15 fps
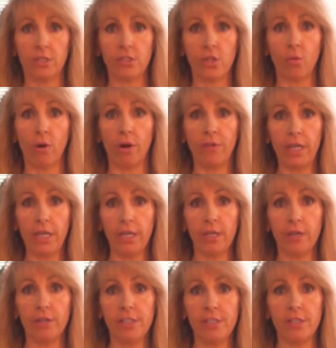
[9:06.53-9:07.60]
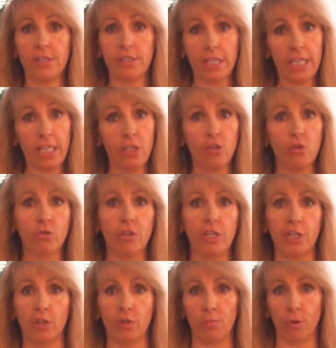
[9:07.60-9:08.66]
So wherever Aries is in your
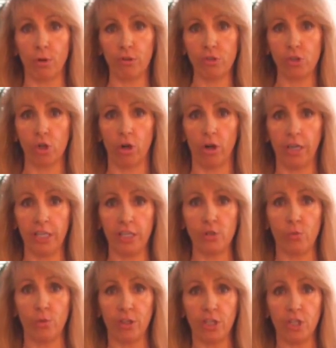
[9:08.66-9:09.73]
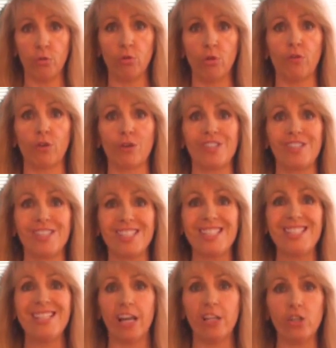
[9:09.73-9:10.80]
natal birth chart is where the universe is
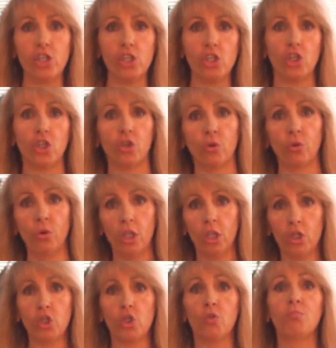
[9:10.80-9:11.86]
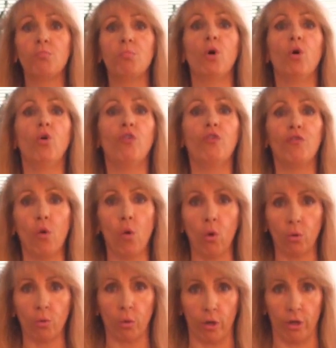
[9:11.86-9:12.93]
nudging you to move
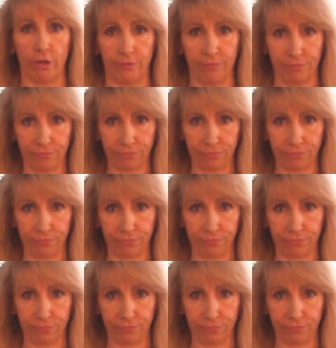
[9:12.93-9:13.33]
forward.